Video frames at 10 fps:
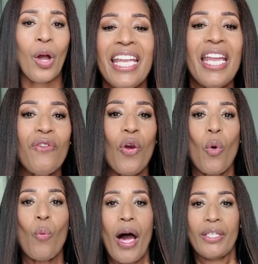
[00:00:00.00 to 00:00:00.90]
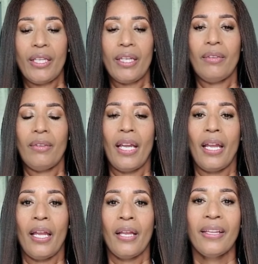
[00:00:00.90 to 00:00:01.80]
If you're watching this
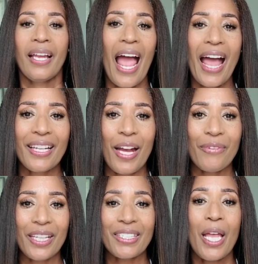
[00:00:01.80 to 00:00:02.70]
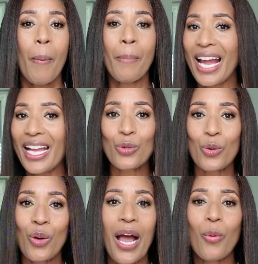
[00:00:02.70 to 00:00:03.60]
thinking, I love this, but I do
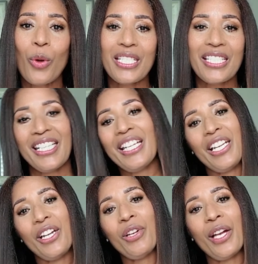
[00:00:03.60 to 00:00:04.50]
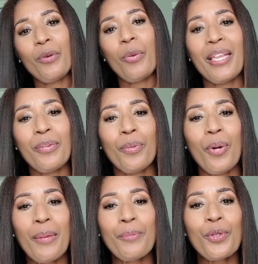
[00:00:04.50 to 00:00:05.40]
not want to sit here and write
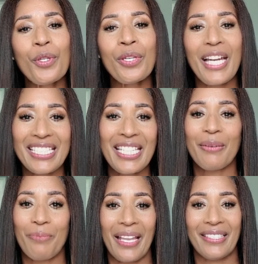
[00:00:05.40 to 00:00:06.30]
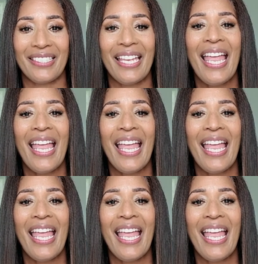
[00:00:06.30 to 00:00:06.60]
prompts for the next 6 months,